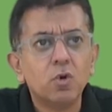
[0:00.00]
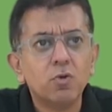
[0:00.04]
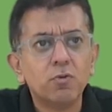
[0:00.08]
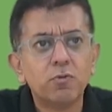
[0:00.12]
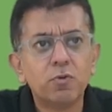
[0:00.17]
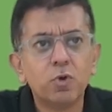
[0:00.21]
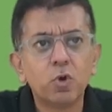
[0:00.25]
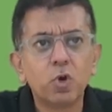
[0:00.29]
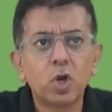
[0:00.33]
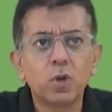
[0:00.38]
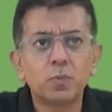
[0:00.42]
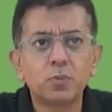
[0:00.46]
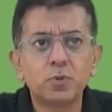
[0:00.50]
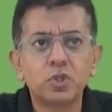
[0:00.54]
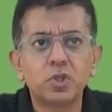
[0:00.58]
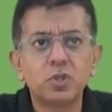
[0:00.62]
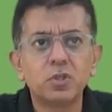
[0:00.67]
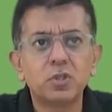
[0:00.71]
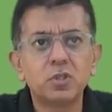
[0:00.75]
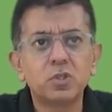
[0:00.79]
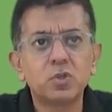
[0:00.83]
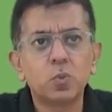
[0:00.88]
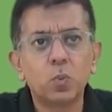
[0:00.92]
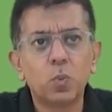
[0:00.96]
Four
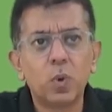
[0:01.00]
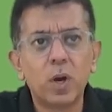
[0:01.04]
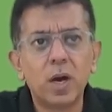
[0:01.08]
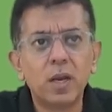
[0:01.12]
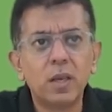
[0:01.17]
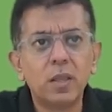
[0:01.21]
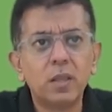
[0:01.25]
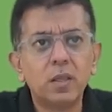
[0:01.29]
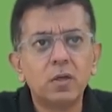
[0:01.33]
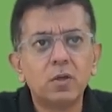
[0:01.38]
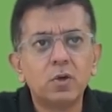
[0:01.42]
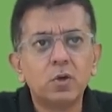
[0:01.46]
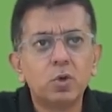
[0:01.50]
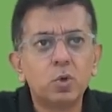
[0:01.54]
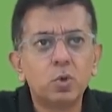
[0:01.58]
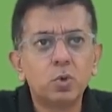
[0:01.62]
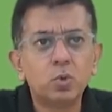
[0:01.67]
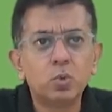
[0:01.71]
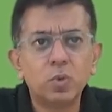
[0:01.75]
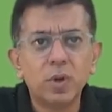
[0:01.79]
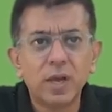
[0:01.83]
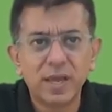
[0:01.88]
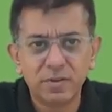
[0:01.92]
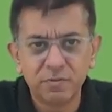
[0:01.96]
options, 1,
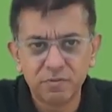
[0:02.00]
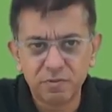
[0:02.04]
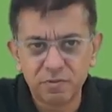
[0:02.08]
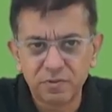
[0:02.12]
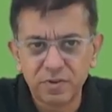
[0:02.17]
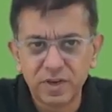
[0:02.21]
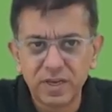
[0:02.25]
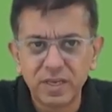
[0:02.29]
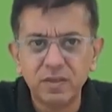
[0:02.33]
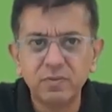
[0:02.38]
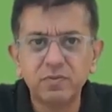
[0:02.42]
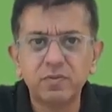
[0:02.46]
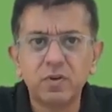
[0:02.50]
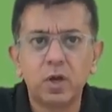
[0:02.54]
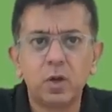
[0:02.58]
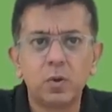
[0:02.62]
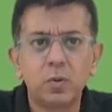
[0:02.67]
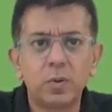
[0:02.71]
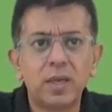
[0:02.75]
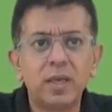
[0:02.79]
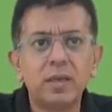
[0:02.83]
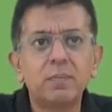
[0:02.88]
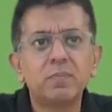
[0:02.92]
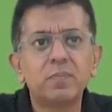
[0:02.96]
2, and 5.
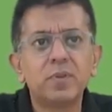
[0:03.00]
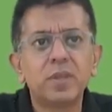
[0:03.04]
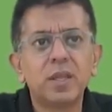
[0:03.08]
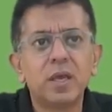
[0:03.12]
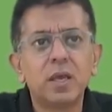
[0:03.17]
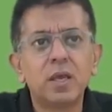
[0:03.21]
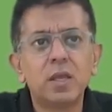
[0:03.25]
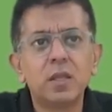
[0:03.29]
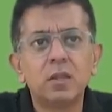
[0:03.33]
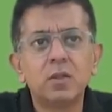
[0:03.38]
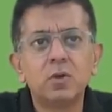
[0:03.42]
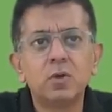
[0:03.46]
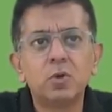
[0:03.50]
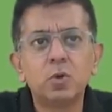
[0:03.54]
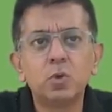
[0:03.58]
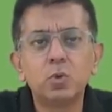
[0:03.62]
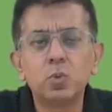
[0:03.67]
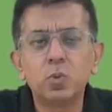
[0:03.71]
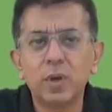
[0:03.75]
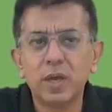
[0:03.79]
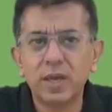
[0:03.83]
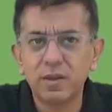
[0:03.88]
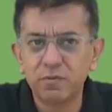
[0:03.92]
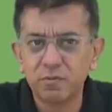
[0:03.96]
Okay, then
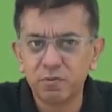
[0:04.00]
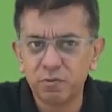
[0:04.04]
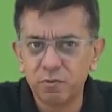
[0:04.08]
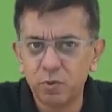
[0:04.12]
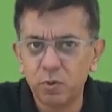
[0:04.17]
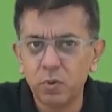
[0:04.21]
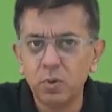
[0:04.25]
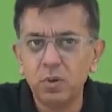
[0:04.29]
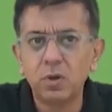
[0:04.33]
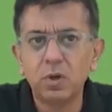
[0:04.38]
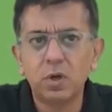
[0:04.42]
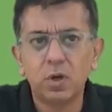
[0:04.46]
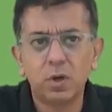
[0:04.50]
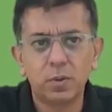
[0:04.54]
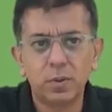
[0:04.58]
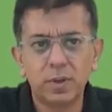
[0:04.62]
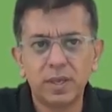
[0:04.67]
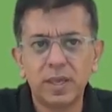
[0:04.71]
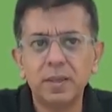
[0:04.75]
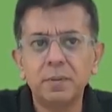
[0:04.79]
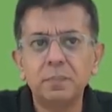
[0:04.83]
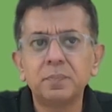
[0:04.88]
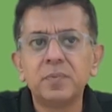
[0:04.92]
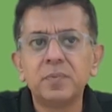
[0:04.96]
2 and 4.
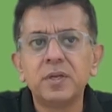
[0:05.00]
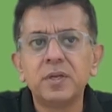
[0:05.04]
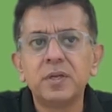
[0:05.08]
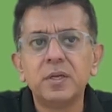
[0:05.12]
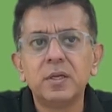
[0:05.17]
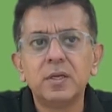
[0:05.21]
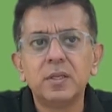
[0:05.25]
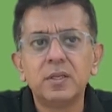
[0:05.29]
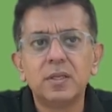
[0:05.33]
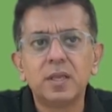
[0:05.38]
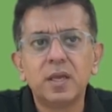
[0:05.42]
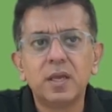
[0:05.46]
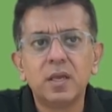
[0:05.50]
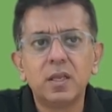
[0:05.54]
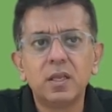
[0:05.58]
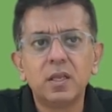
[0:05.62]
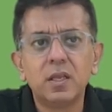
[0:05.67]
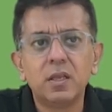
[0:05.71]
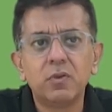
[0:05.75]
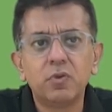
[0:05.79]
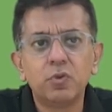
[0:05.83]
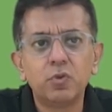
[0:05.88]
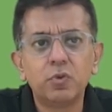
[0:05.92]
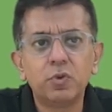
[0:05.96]
Okay,
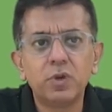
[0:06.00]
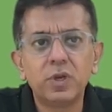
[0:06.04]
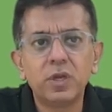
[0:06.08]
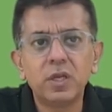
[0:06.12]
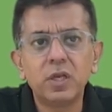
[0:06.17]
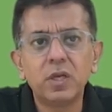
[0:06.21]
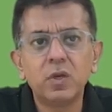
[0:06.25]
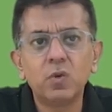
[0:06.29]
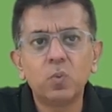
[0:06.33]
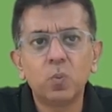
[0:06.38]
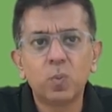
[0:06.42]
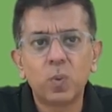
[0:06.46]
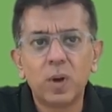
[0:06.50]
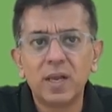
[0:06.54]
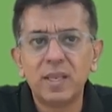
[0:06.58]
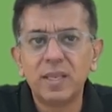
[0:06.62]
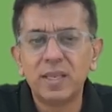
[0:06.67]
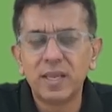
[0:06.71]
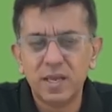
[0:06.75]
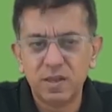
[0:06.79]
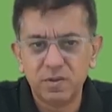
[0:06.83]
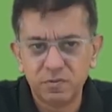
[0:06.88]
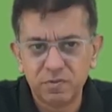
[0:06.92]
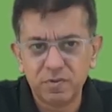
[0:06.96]
then 3,
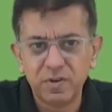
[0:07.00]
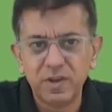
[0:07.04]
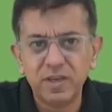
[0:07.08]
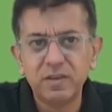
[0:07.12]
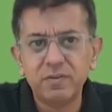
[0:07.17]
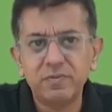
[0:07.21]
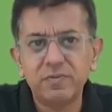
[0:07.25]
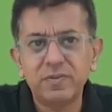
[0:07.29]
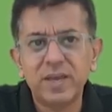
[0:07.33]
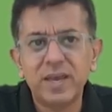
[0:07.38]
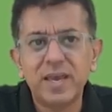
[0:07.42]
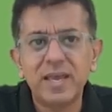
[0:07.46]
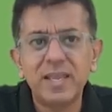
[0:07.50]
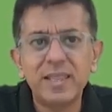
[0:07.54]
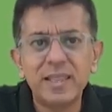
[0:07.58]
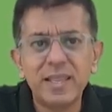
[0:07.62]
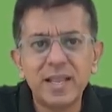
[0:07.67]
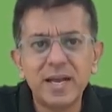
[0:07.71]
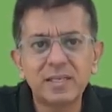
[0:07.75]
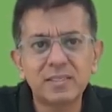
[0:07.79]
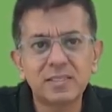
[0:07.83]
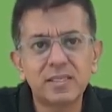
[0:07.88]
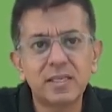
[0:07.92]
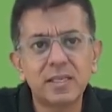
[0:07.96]
1, and 5. And
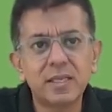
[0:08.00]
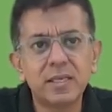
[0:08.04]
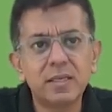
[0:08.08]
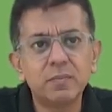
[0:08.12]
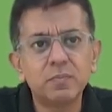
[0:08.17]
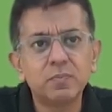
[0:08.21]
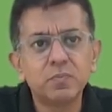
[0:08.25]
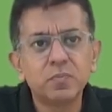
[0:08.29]
lastly,